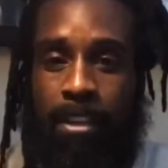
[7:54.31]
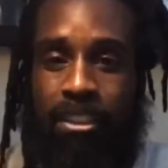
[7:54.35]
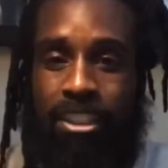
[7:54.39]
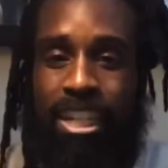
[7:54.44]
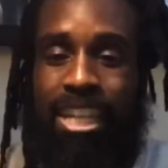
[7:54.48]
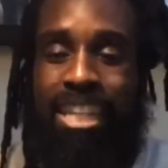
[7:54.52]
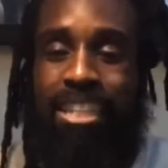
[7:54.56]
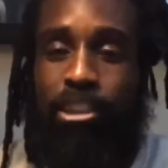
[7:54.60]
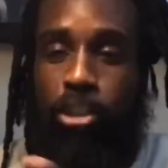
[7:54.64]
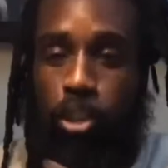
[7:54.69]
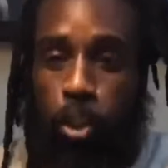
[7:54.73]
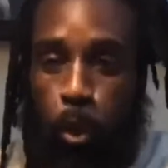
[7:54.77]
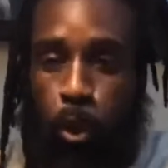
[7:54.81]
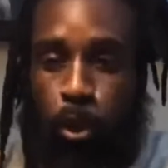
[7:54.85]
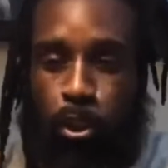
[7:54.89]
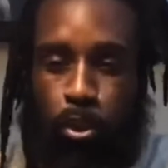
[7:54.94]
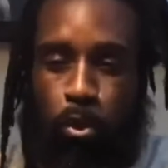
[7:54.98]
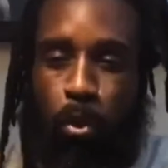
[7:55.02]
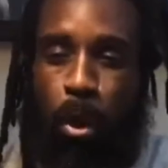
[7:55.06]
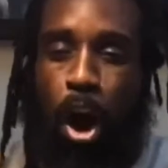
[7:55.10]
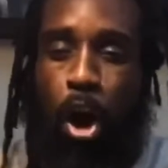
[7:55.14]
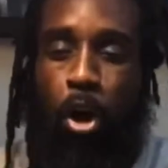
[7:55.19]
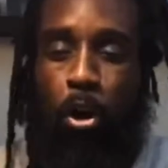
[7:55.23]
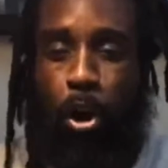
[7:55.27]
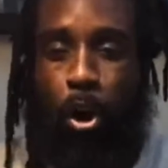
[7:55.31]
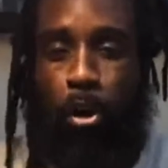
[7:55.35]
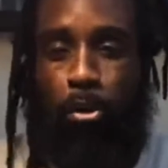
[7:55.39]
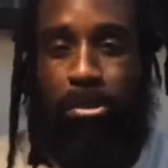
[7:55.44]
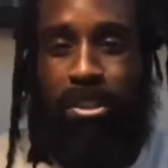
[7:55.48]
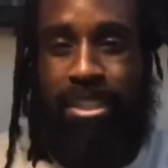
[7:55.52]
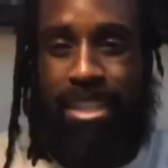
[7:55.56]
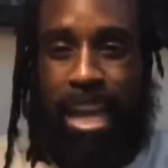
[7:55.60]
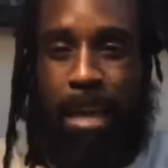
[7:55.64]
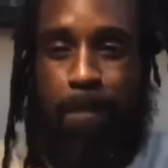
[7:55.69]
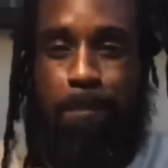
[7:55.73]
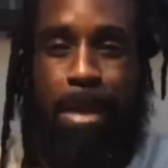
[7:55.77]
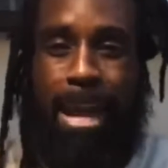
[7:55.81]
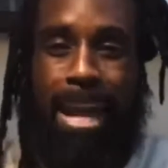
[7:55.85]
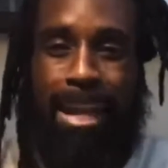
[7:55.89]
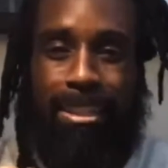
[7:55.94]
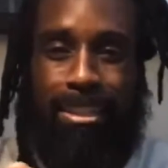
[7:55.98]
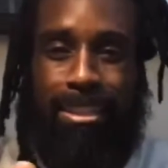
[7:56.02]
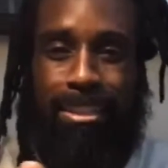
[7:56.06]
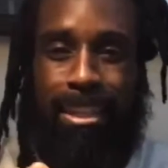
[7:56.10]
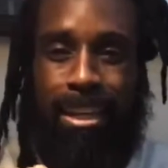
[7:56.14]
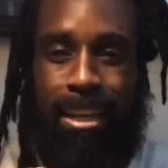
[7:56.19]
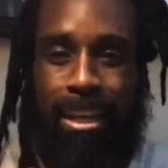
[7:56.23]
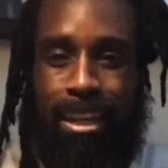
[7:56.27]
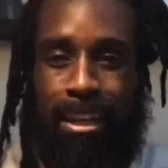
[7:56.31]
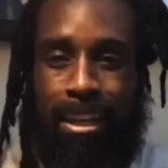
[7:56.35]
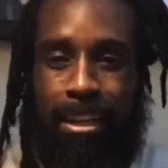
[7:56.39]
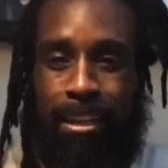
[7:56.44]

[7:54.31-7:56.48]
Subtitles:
to endure through all those setbacks,